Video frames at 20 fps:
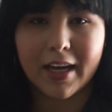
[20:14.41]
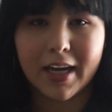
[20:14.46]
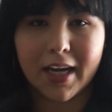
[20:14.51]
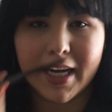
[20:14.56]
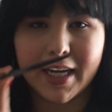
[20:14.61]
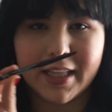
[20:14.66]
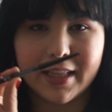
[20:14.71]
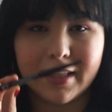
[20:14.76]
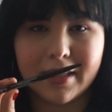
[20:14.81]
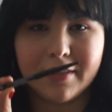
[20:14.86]

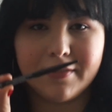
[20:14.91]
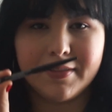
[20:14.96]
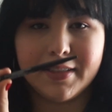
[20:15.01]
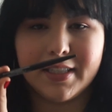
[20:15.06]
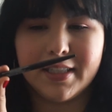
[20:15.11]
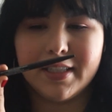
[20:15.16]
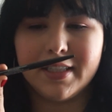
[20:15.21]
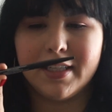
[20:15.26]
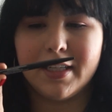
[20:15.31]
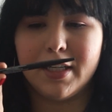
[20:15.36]
I love
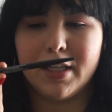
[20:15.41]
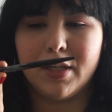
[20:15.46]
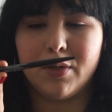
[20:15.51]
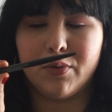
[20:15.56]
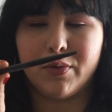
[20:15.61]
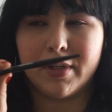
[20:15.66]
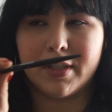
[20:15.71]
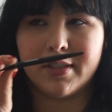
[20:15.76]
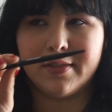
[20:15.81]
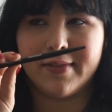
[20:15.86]
it. It
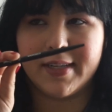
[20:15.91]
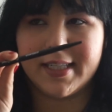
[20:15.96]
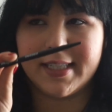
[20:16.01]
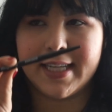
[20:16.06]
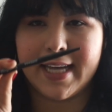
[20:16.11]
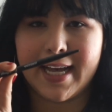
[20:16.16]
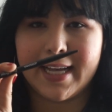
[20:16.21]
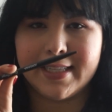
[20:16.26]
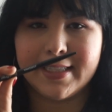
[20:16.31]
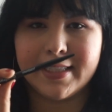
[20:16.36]
works
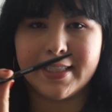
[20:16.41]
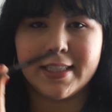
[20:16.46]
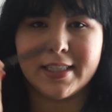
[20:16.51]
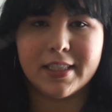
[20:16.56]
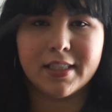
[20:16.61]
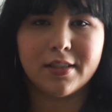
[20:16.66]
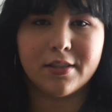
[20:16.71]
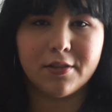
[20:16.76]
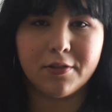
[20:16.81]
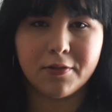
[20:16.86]
fantastic.
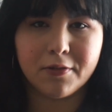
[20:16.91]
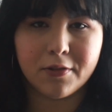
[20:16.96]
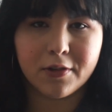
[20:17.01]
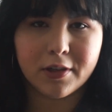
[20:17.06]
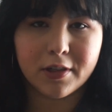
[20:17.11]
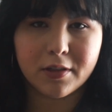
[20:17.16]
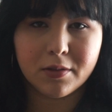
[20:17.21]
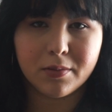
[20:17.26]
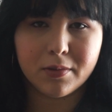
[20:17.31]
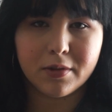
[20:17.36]
It's
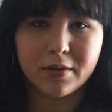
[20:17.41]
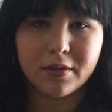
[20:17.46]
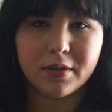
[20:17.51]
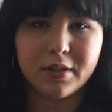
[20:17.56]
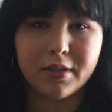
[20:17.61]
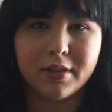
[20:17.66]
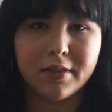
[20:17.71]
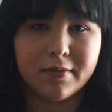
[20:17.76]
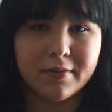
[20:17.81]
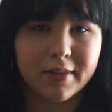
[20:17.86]
affordable.
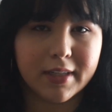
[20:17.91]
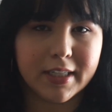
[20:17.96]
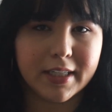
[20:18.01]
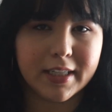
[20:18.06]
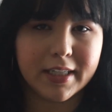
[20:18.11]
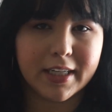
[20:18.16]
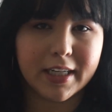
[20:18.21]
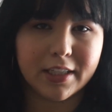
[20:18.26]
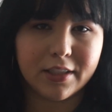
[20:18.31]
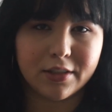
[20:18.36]
You can find
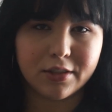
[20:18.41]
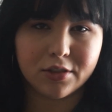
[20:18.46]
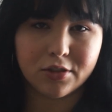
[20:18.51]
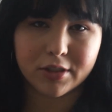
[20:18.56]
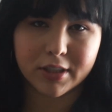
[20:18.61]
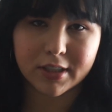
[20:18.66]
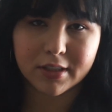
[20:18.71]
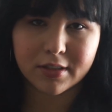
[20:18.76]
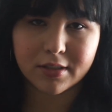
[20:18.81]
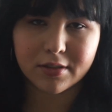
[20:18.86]
it at your
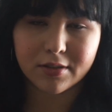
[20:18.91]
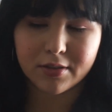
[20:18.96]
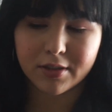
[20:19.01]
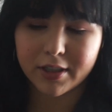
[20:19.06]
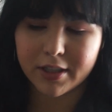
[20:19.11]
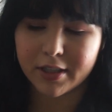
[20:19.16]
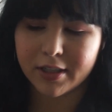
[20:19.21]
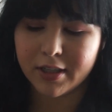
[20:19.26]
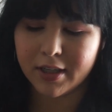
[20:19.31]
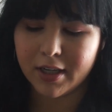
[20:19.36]

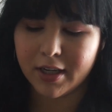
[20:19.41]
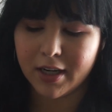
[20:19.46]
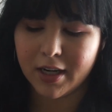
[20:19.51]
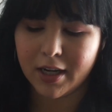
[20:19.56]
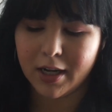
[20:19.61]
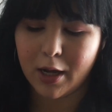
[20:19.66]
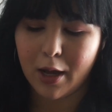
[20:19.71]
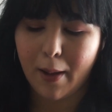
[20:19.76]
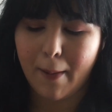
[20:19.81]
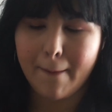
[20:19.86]
drugstore,
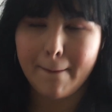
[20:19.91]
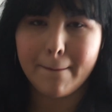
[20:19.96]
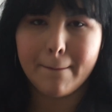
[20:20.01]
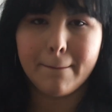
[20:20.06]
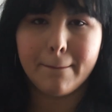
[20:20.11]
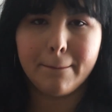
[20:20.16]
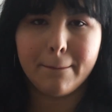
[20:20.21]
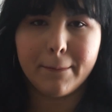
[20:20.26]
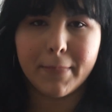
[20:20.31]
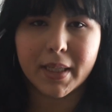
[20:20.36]

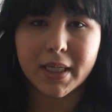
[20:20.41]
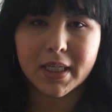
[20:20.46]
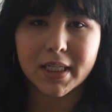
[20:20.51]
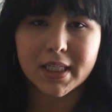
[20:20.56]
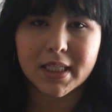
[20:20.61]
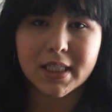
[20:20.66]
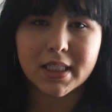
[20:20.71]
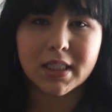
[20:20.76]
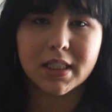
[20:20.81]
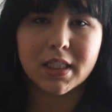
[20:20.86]
but
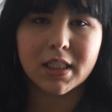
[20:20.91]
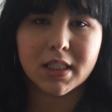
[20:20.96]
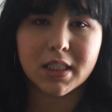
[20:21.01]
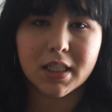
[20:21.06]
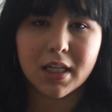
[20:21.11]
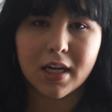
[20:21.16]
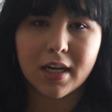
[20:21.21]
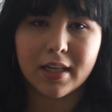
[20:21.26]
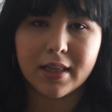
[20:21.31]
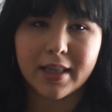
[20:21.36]
it does
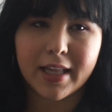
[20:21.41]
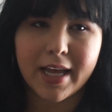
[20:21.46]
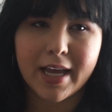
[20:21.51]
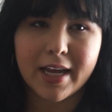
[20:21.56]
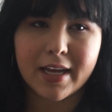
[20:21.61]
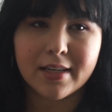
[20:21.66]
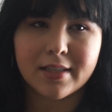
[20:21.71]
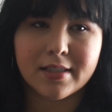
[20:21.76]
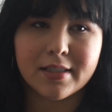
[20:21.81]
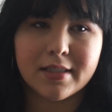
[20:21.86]
not
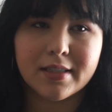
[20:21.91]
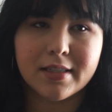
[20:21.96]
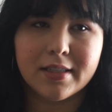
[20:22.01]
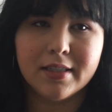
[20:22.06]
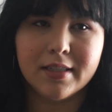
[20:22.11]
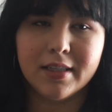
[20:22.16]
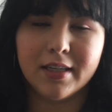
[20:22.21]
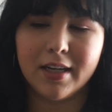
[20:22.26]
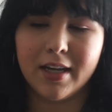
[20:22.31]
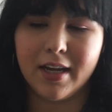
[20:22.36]
last.
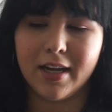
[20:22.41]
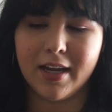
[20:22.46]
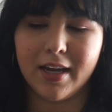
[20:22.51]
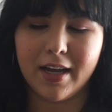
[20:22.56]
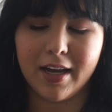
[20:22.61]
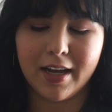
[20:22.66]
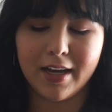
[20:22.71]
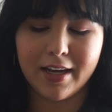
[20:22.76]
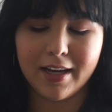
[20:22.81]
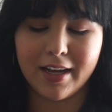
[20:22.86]

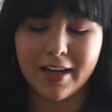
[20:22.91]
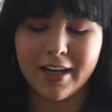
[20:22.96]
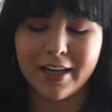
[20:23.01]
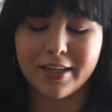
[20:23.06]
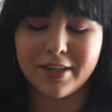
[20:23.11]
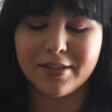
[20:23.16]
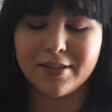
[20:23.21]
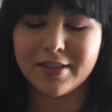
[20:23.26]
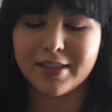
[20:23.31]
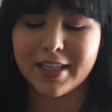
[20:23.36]
I
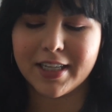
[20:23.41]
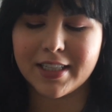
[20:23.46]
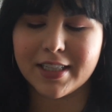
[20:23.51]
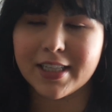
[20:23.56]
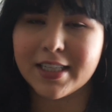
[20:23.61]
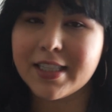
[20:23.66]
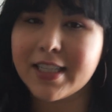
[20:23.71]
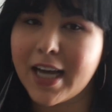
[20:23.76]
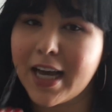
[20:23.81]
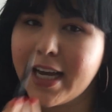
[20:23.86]
use like
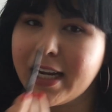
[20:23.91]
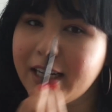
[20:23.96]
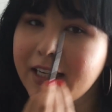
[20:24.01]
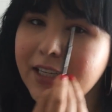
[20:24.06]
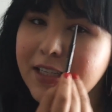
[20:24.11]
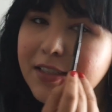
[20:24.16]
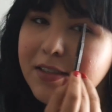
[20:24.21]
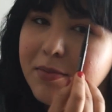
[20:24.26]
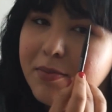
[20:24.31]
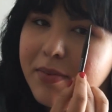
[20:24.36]
the
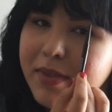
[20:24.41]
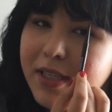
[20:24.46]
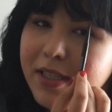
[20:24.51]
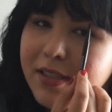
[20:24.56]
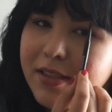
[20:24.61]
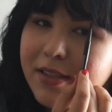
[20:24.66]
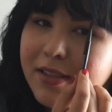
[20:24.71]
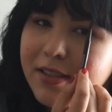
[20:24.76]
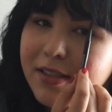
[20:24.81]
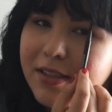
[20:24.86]
tiniest
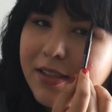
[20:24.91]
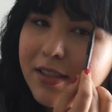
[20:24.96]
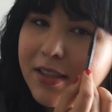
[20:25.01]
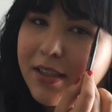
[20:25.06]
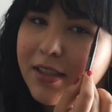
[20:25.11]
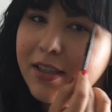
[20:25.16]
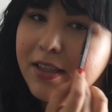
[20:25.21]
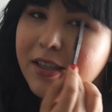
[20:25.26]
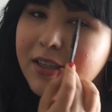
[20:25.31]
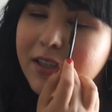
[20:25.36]
bits,
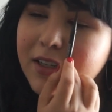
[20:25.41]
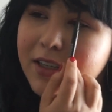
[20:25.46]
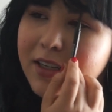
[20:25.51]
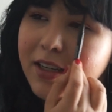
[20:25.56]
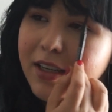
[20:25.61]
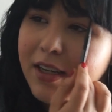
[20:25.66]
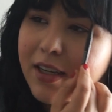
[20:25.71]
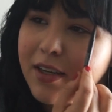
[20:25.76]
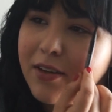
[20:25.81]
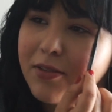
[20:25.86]

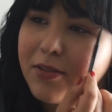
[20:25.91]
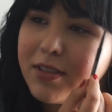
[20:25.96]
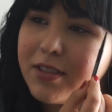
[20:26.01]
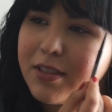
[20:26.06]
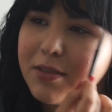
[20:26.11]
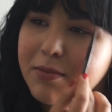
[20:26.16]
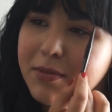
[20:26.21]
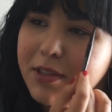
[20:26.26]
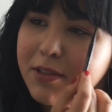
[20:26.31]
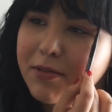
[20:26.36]
and once
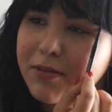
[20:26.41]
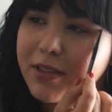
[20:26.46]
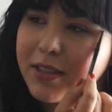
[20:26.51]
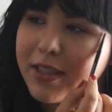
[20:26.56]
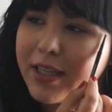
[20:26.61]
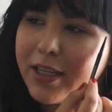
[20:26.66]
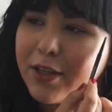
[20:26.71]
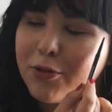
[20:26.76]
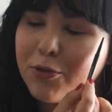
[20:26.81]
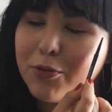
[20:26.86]
I'm done with
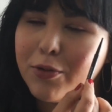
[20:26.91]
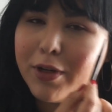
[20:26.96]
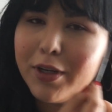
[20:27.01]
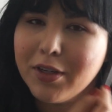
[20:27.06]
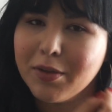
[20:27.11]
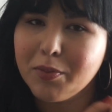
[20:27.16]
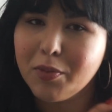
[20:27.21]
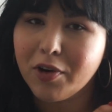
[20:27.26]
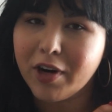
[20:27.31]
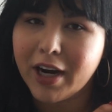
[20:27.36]
like
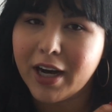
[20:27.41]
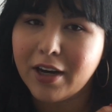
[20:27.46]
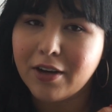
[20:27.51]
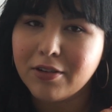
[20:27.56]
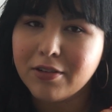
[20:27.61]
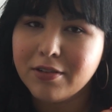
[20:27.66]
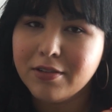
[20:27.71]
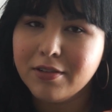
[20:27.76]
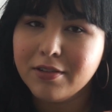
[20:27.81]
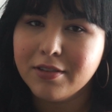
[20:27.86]
one
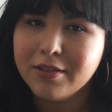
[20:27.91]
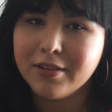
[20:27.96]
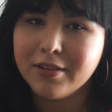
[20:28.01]
brow,